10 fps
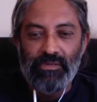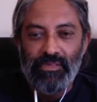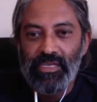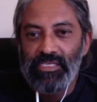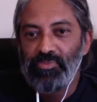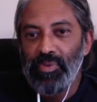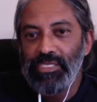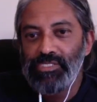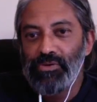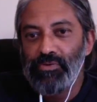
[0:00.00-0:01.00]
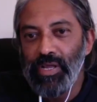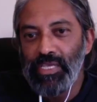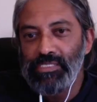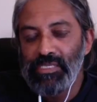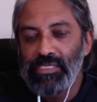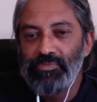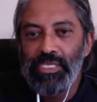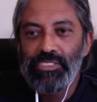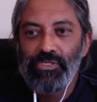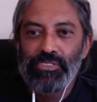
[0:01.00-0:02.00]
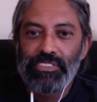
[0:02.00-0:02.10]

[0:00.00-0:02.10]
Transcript: that is based on race, that is based on